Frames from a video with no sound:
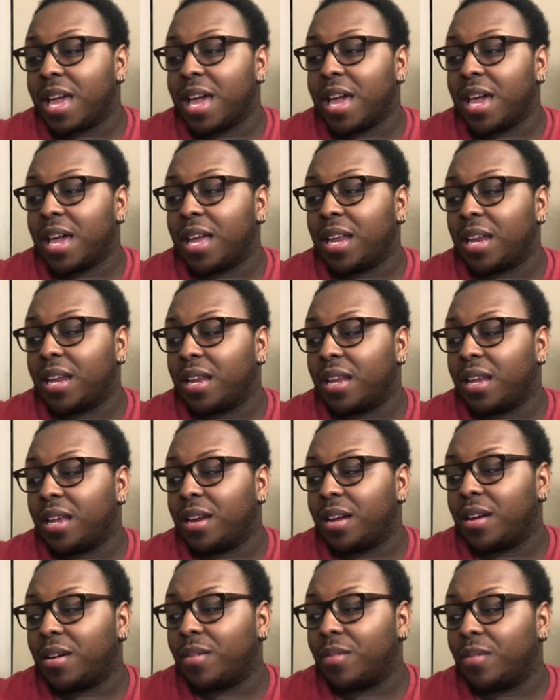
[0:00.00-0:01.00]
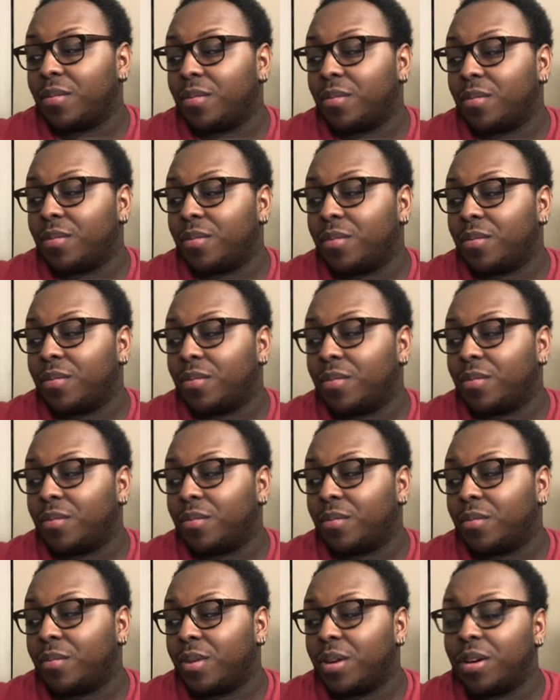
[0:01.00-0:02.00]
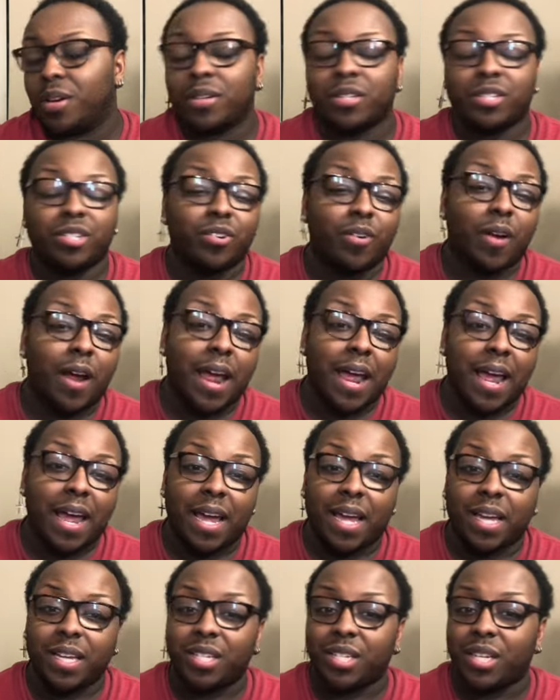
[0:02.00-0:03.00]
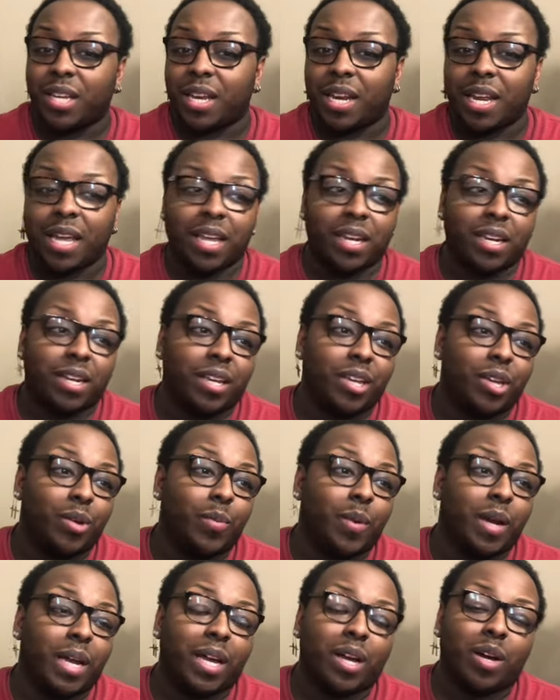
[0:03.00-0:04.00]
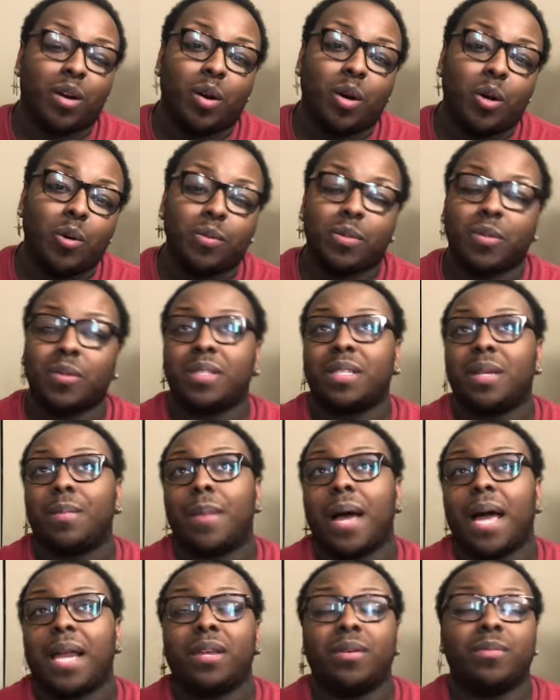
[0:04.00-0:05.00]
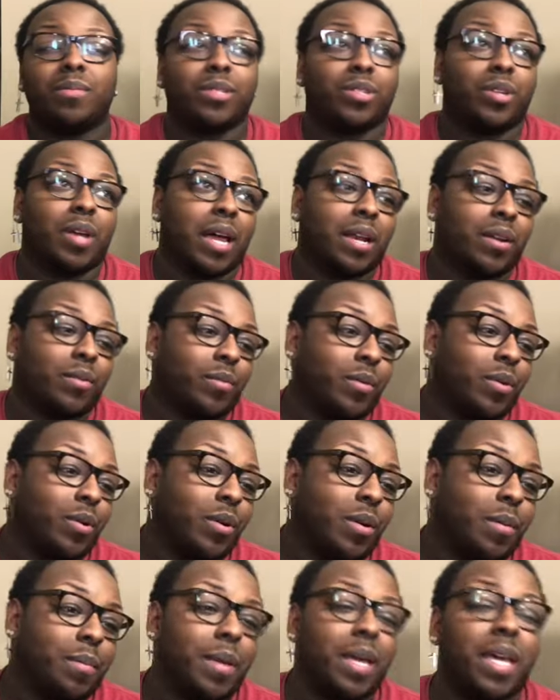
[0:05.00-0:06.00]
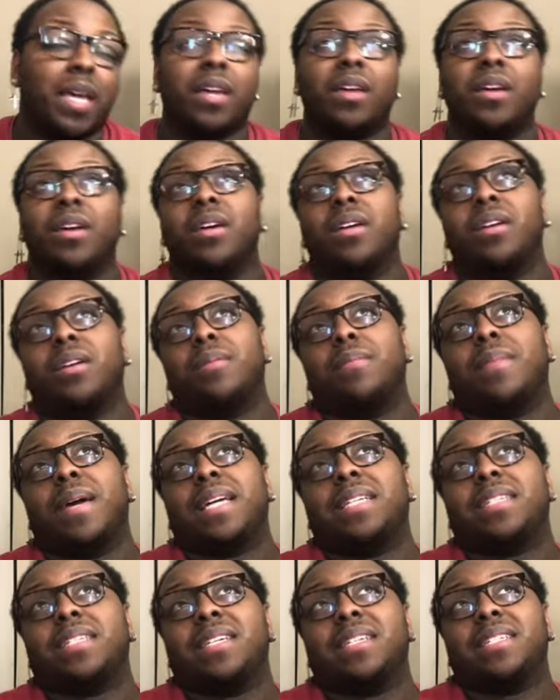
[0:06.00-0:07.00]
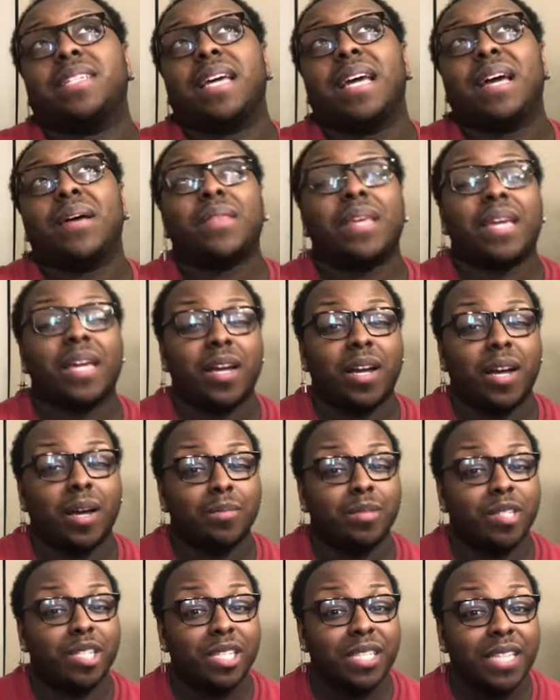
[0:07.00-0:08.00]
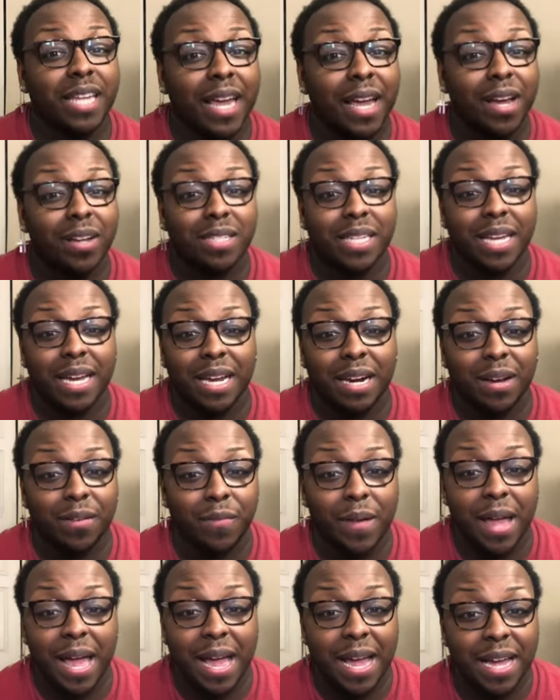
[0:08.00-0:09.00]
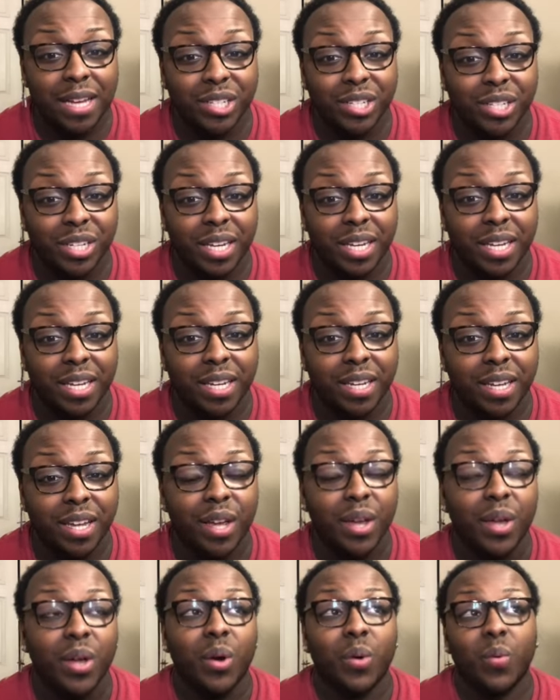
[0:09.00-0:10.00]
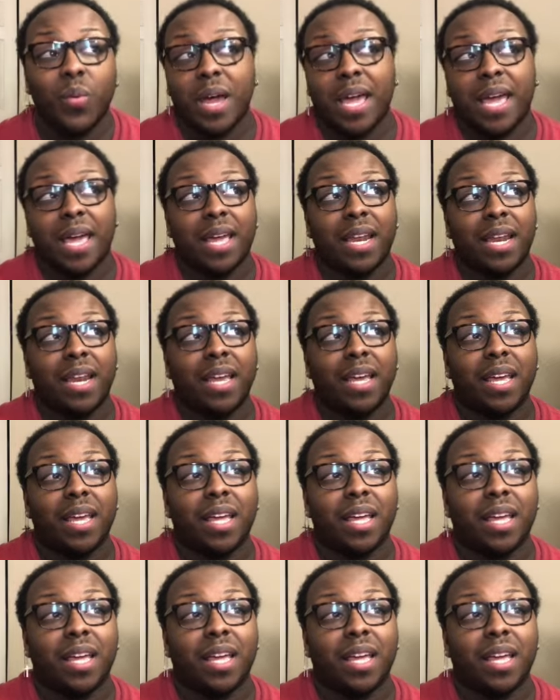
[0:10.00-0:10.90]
and, you know, you're trash, and you were in cahoots with somebody, you was trying to ruin me, you're messy as hell, then here comes Gizelle taking off for Ashley. When